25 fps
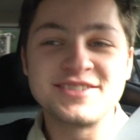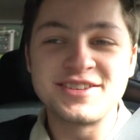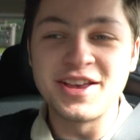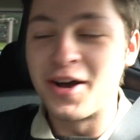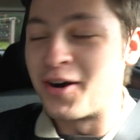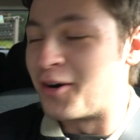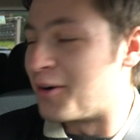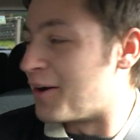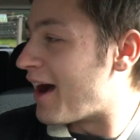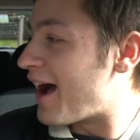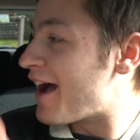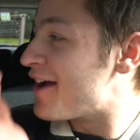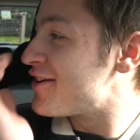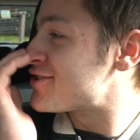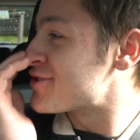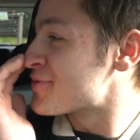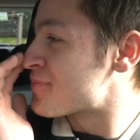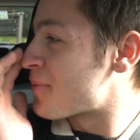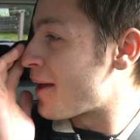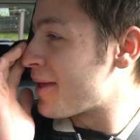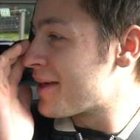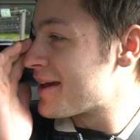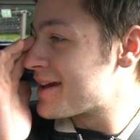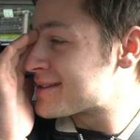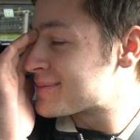so I should
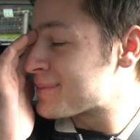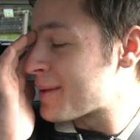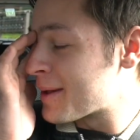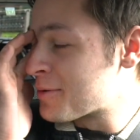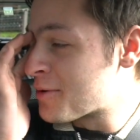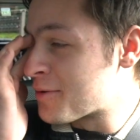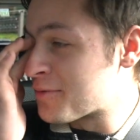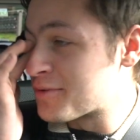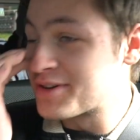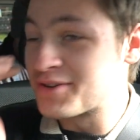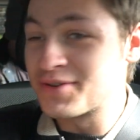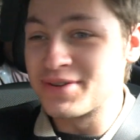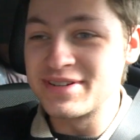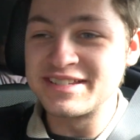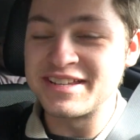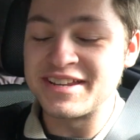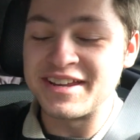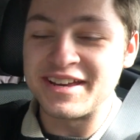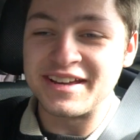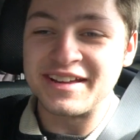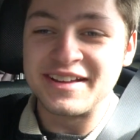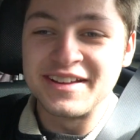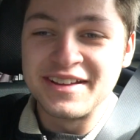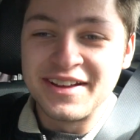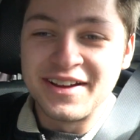probably explain what we're doing
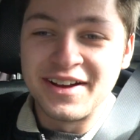today.